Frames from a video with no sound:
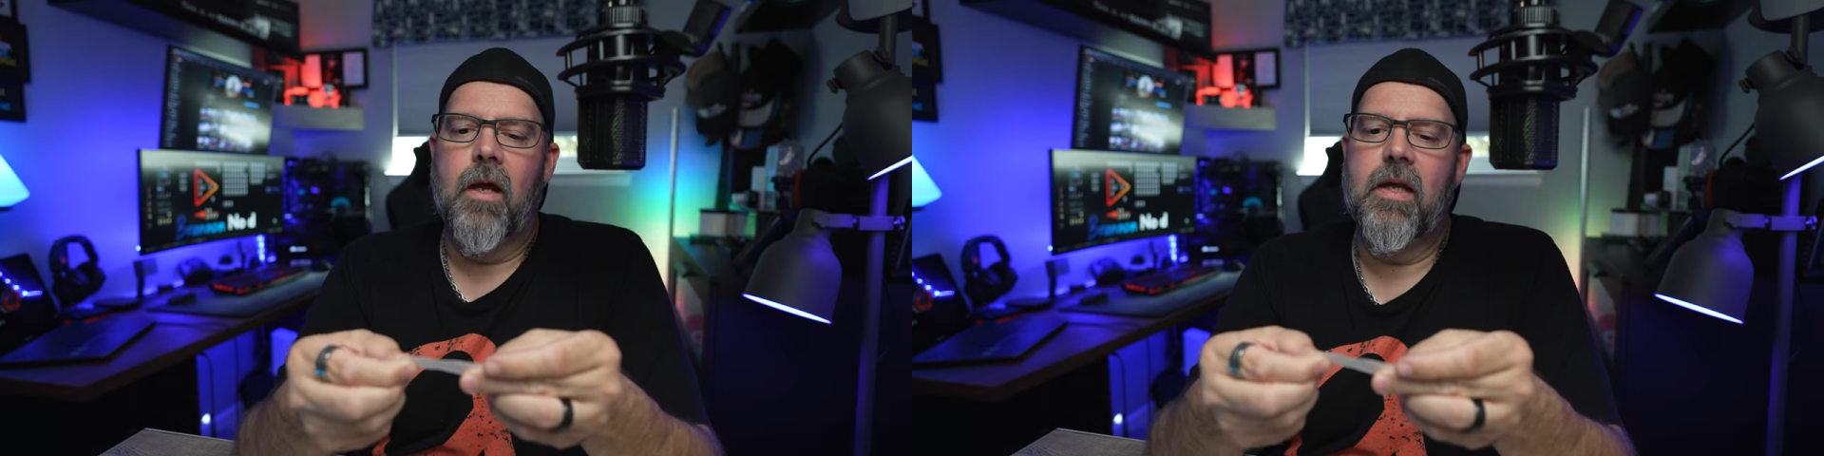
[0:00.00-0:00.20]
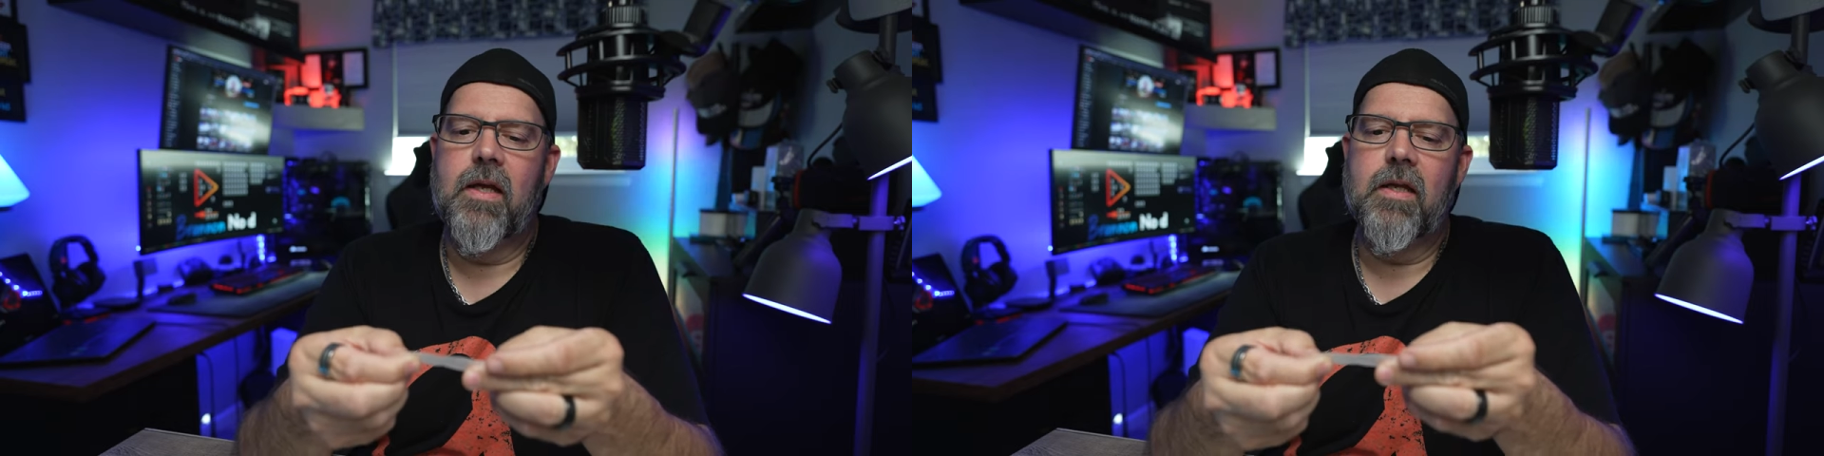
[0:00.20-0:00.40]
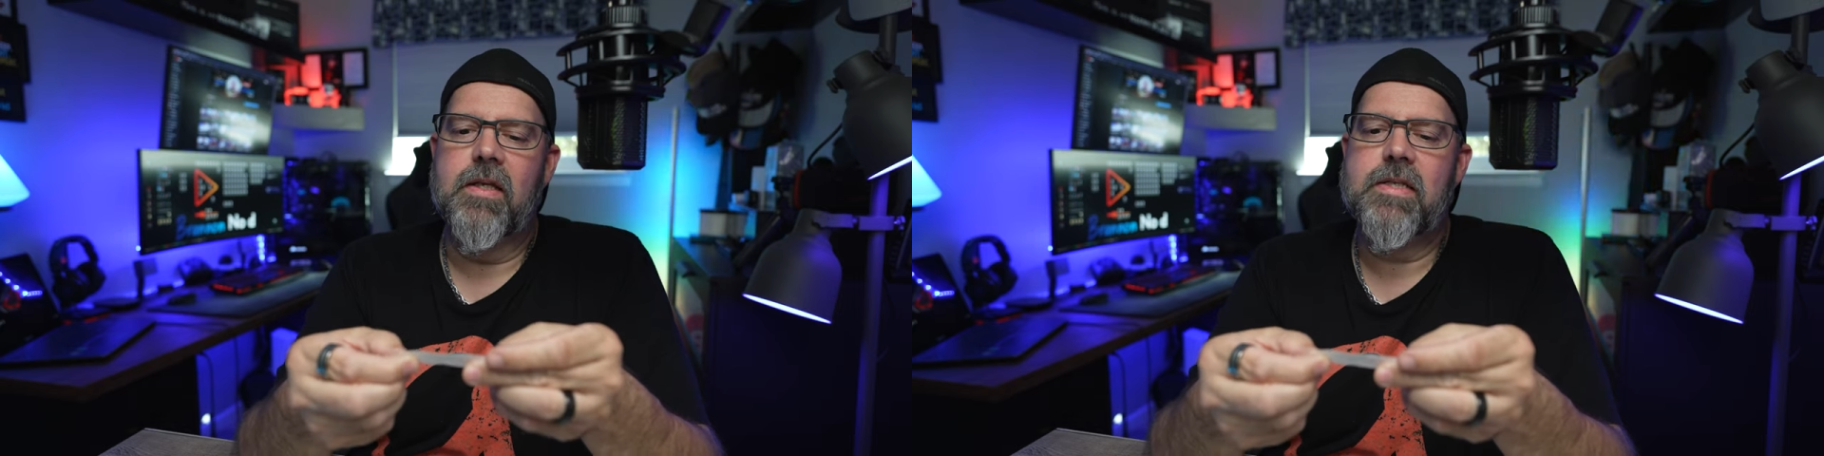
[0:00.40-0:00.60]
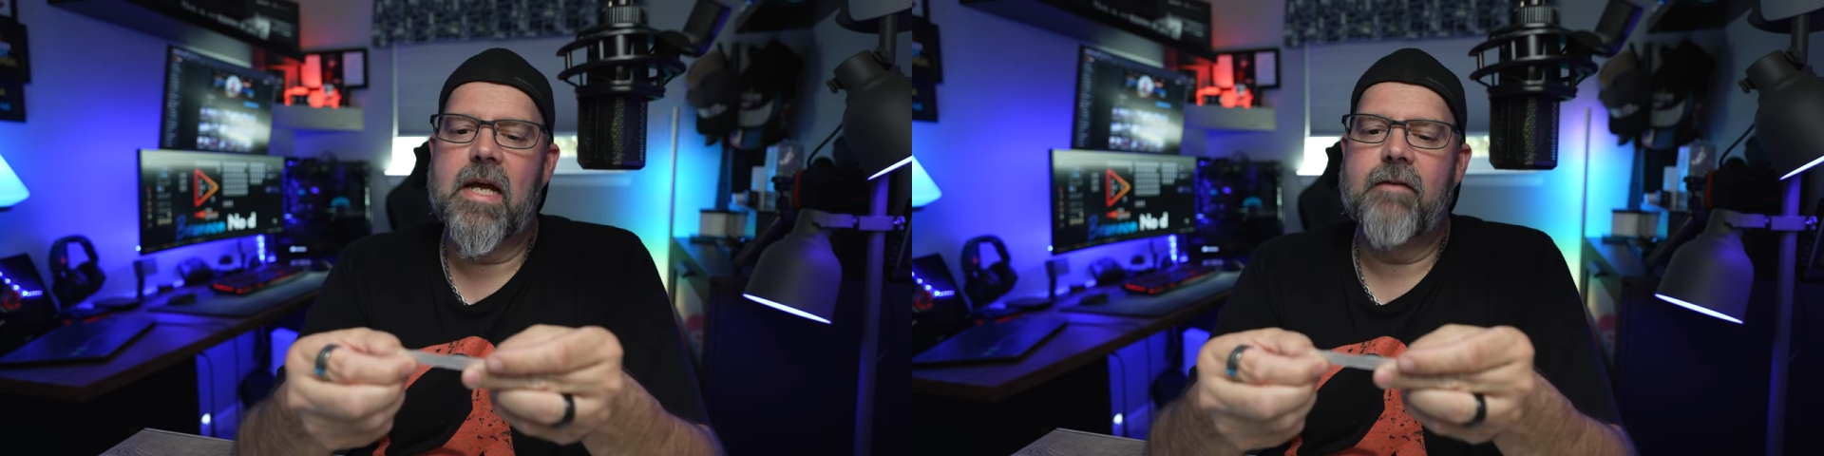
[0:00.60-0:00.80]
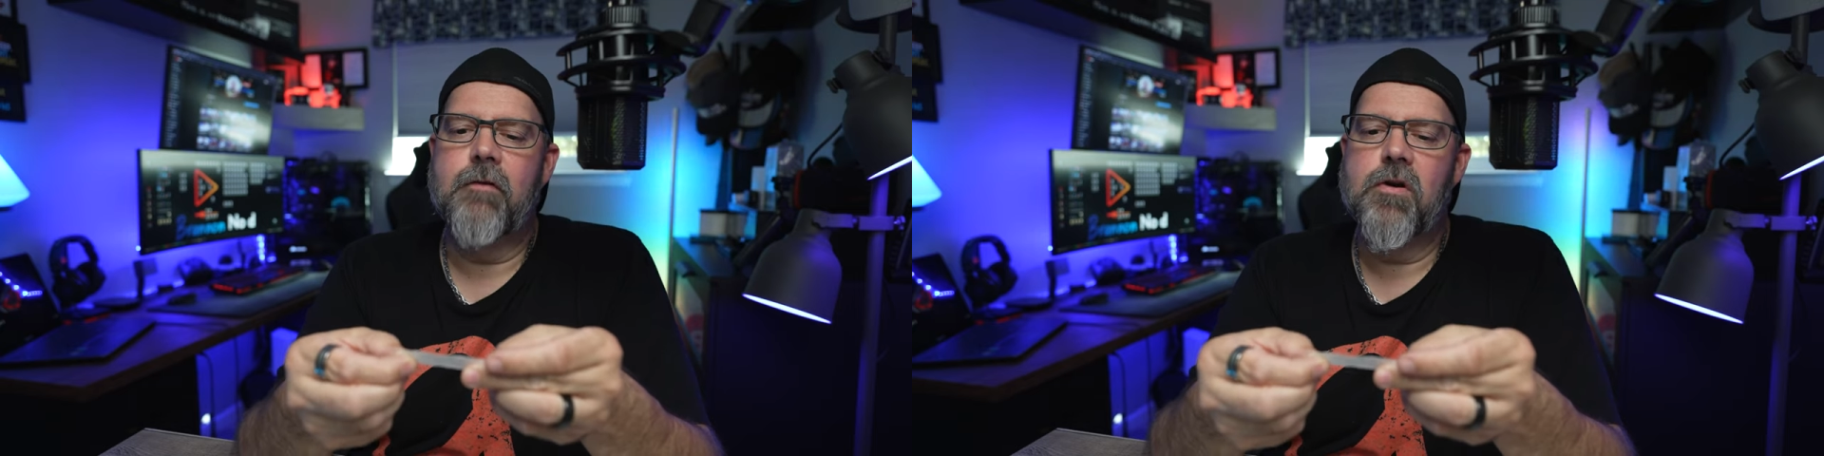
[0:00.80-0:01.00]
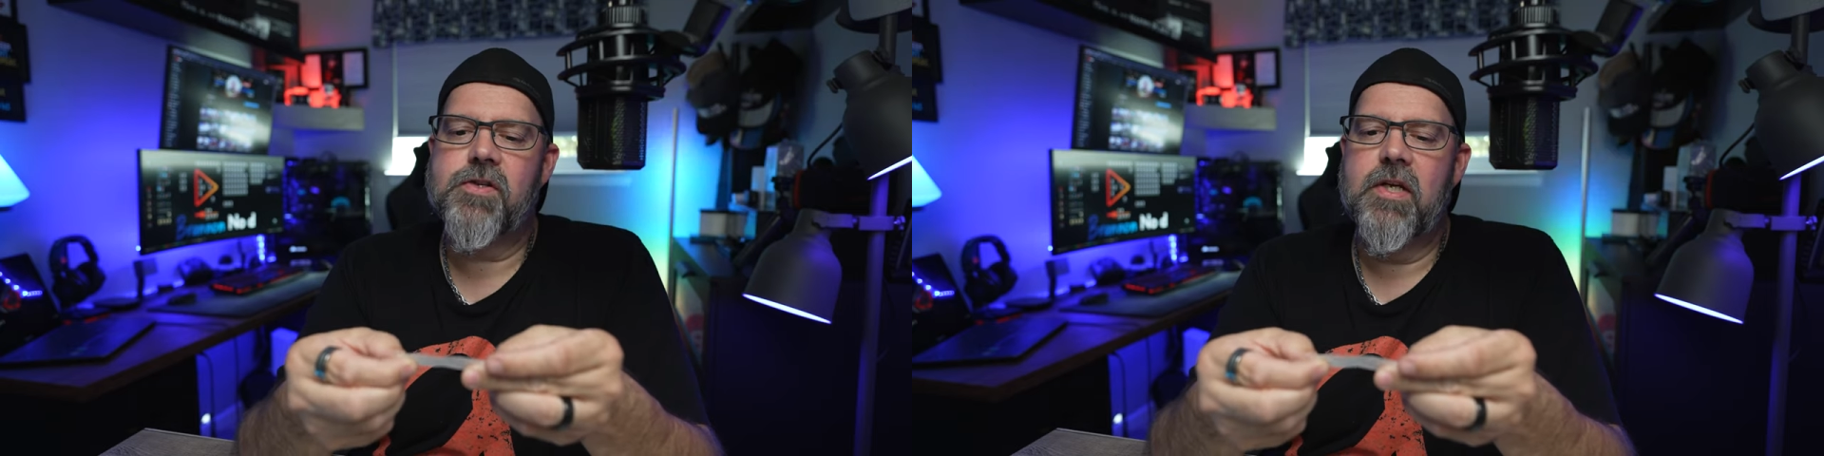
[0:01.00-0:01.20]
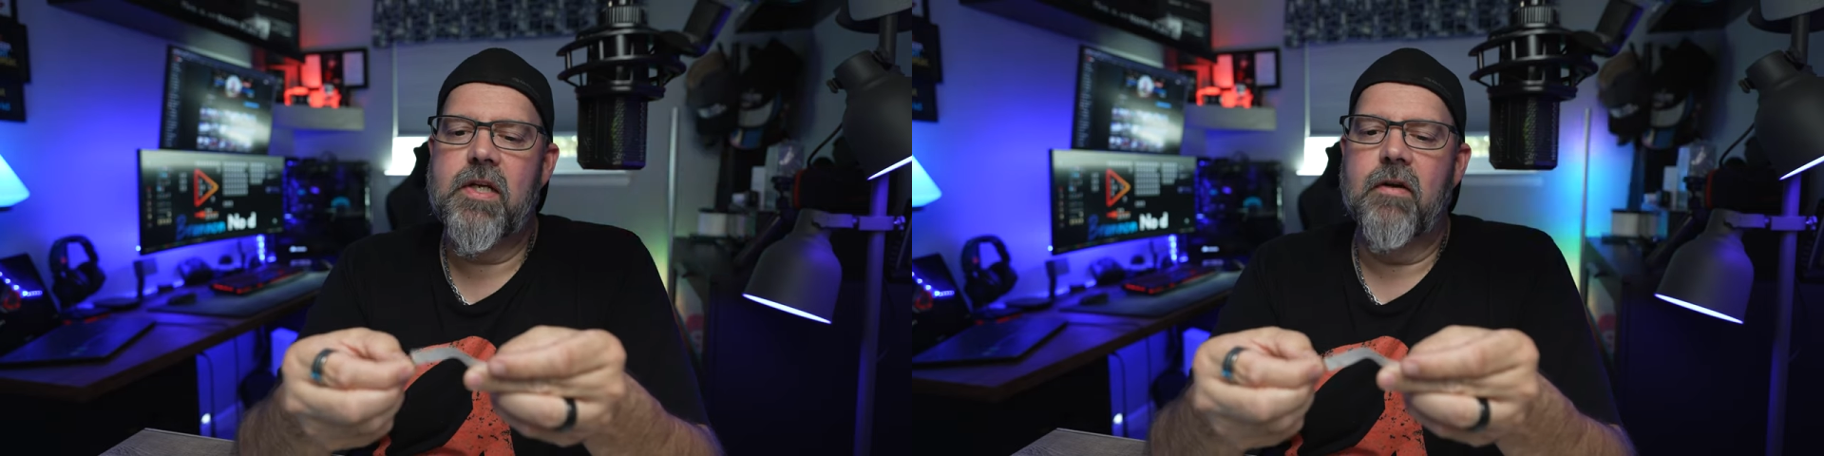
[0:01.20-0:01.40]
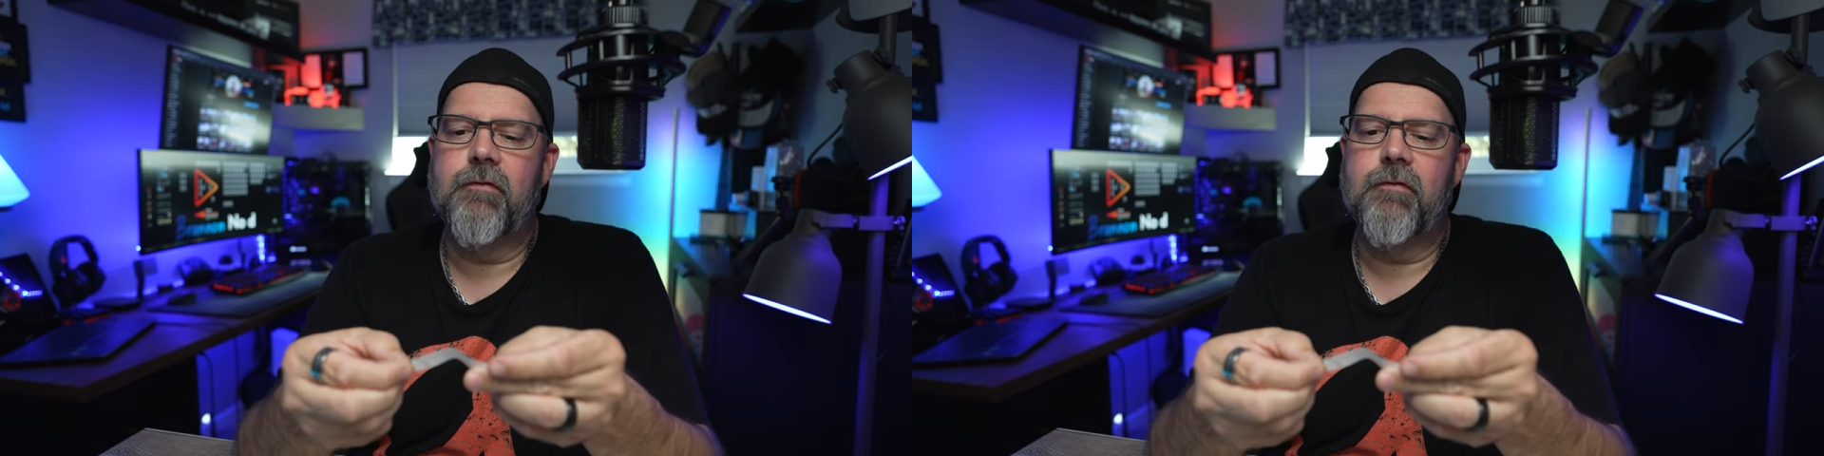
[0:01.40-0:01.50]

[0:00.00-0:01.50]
A diversity